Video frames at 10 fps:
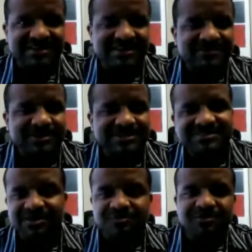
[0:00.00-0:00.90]
It
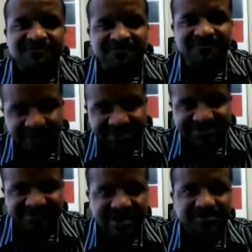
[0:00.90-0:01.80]
started with friends
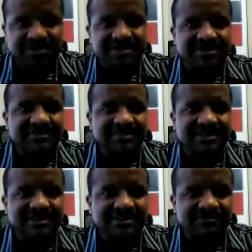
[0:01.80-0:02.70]
and family, and
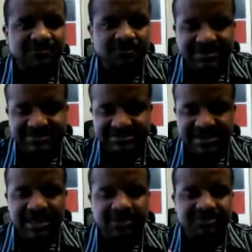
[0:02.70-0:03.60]
then it went
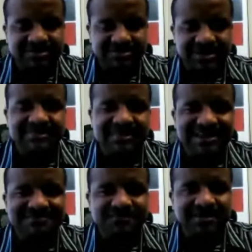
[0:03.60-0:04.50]
outside
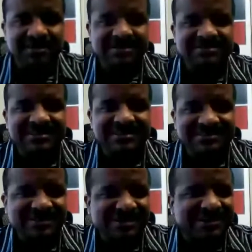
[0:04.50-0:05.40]
that base,
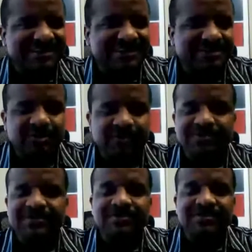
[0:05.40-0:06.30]
and
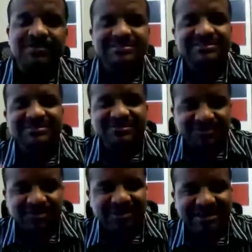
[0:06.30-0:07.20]
people I didn't
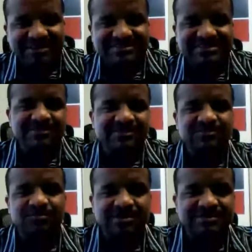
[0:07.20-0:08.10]
know were asking me
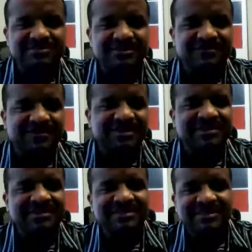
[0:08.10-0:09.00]
to bring stuff
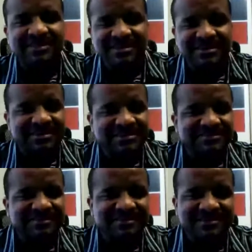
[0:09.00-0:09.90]
in, and
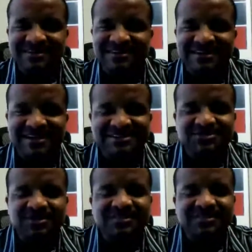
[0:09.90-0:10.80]
I
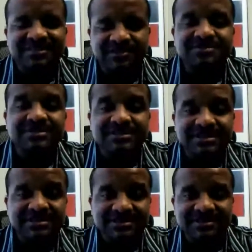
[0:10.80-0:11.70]
saw that there was a
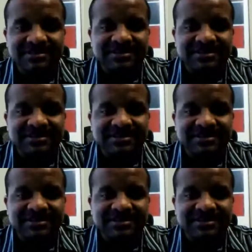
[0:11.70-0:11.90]
need,